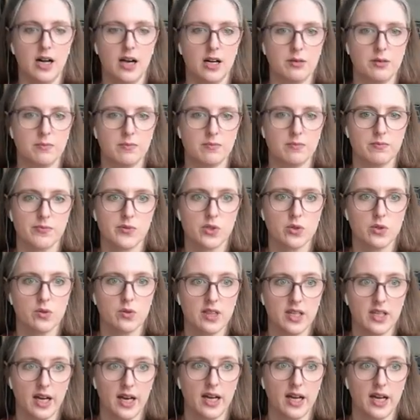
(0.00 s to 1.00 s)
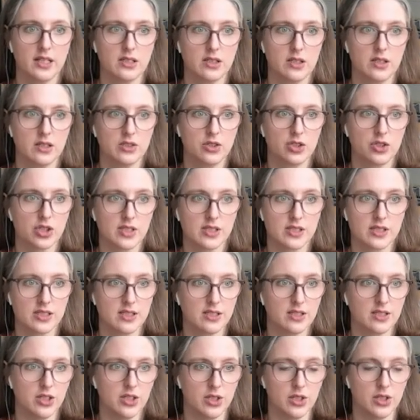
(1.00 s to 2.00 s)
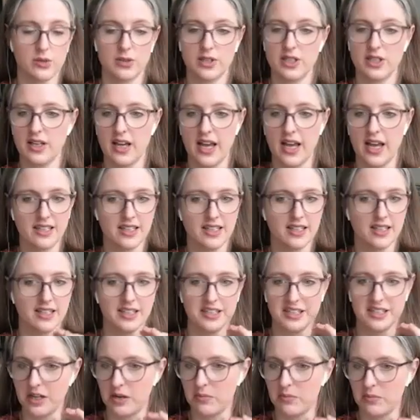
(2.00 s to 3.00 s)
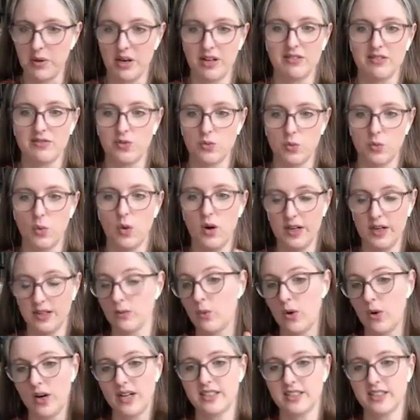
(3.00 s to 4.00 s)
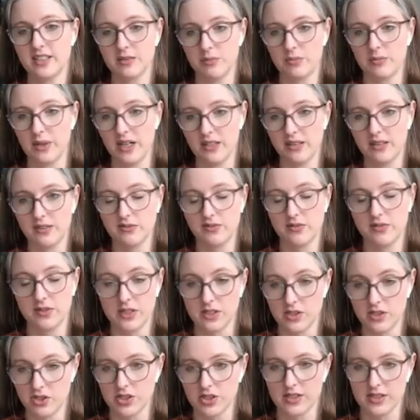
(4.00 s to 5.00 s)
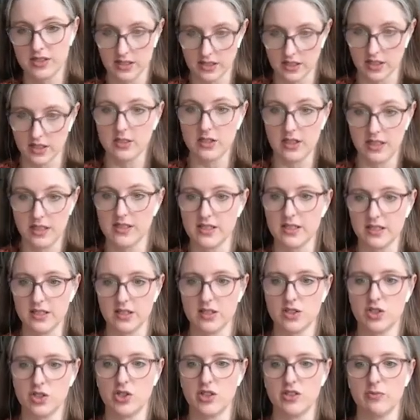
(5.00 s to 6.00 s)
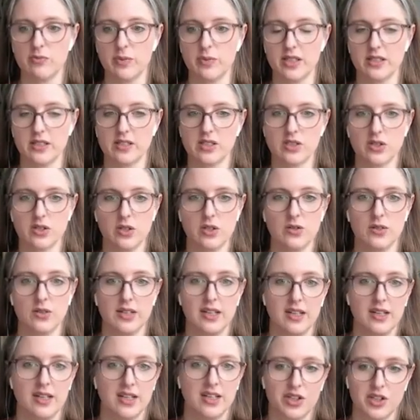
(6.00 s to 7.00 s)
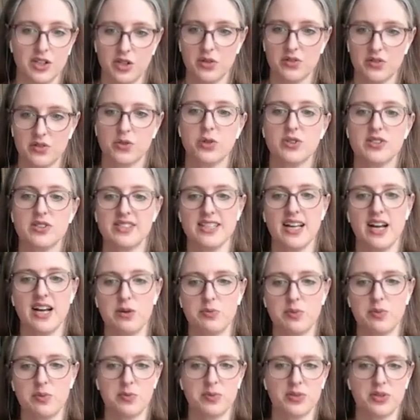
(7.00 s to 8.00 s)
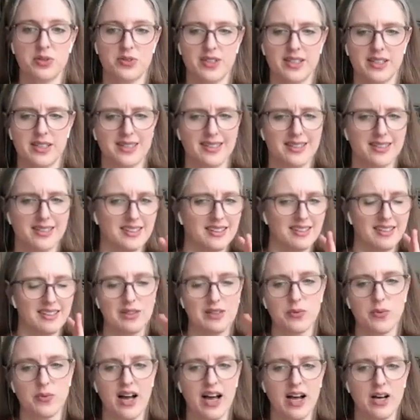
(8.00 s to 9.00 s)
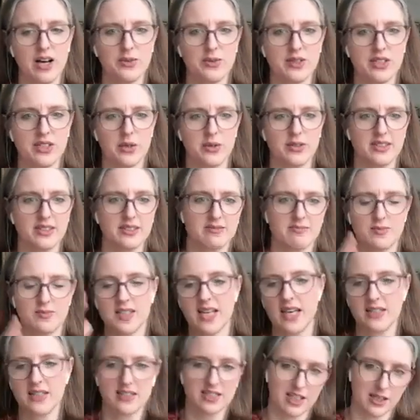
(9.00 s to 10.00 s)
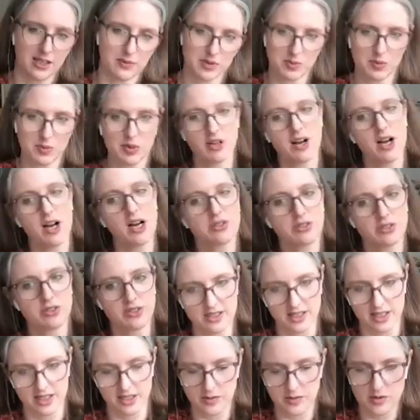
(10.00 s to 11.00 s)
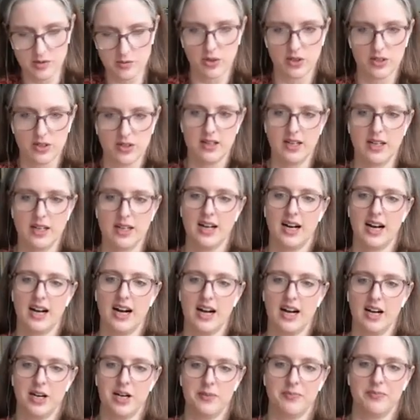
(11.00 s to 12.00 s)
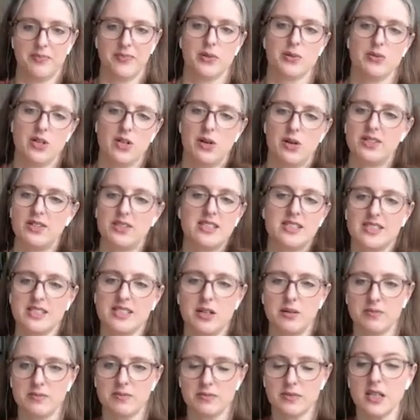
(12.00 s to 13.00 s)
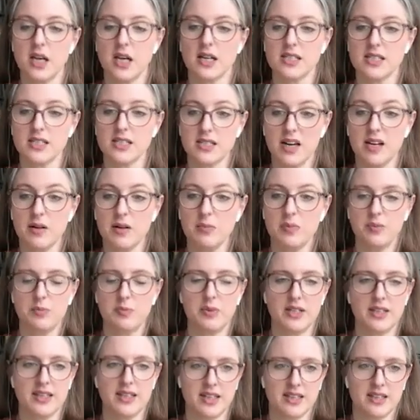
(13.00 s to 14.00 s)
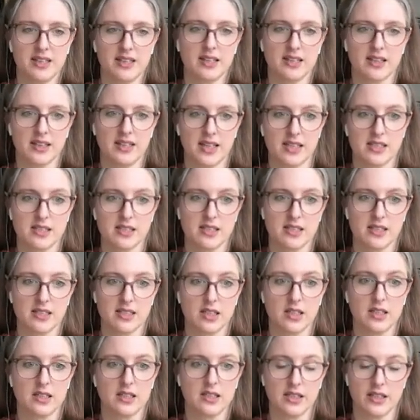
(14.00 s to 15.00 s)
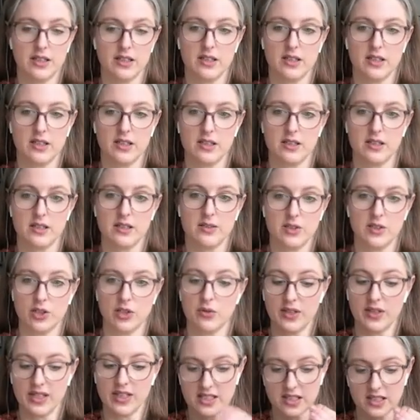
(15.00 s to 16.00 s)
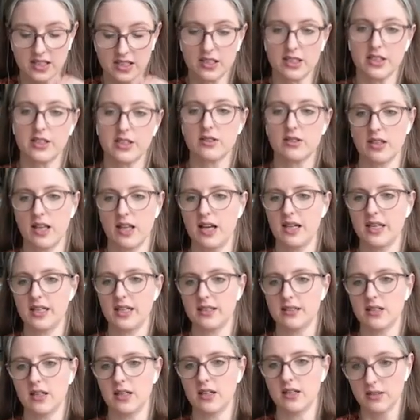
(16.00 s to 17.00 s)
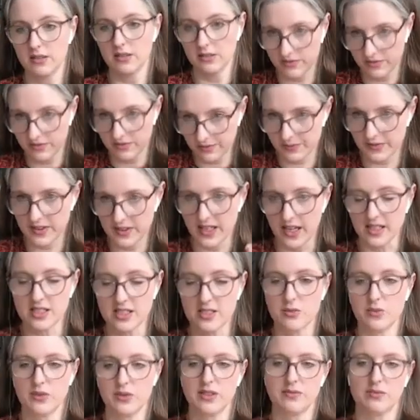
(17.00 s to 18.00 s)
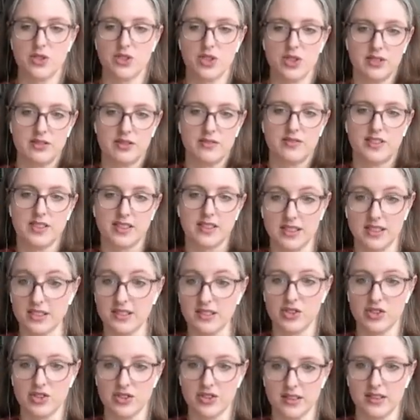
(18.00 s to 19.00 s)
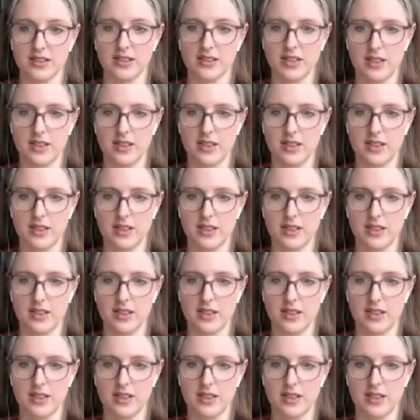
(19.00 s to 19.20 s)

in. So that just, you know, anything above one and above is an achievement. So, you know, of course now people are thinking of like, well, how do we go to 10 times more, 100 times more? There's always some next step, but I think that's the clear, you know, that's a clear line of, yes, we achieved ignition in the